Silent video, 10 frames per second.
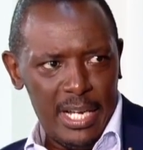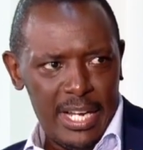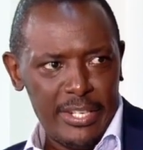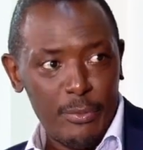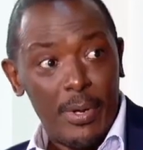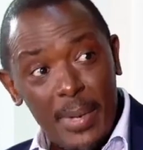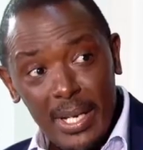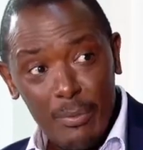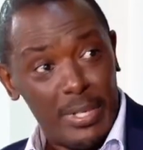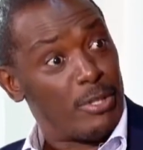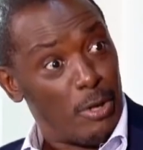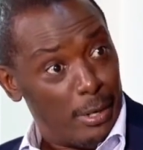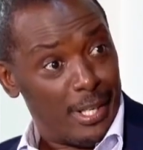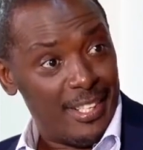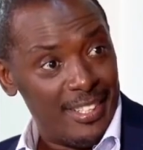And women will
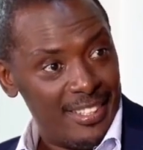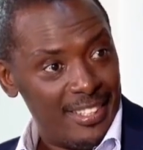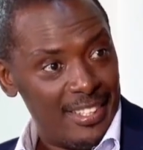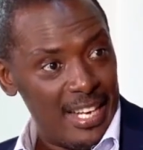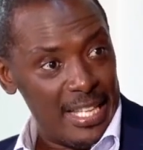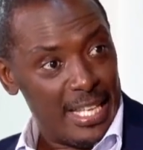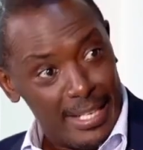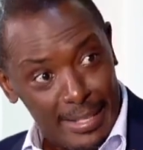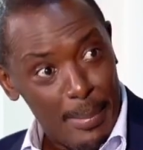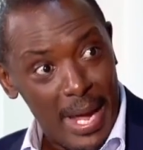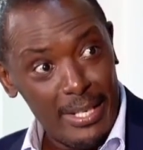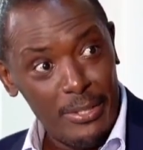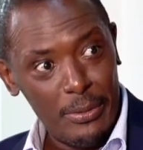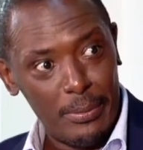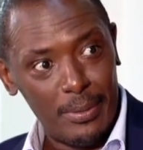talk. And they'll remind
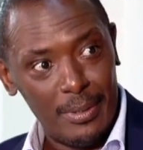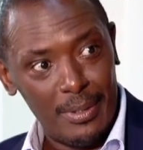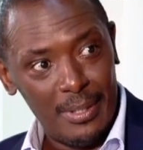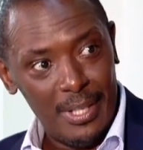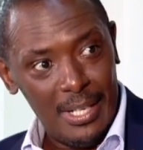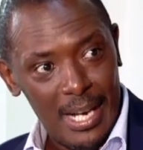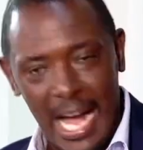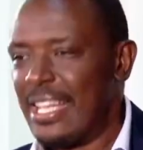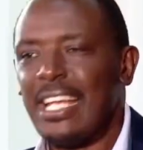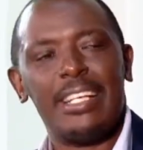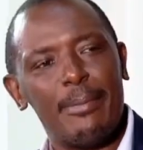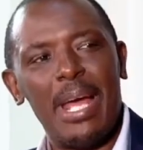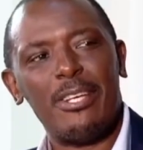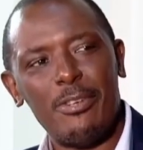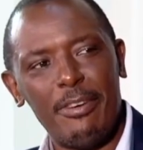you. And they'll
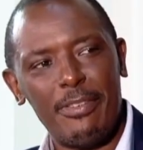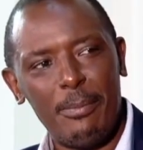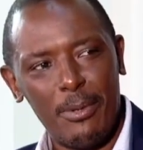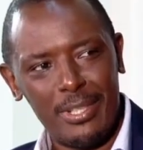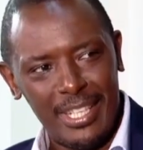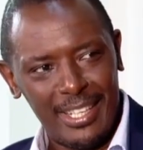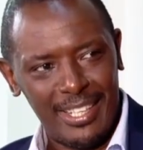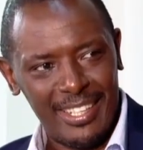remind you every morning.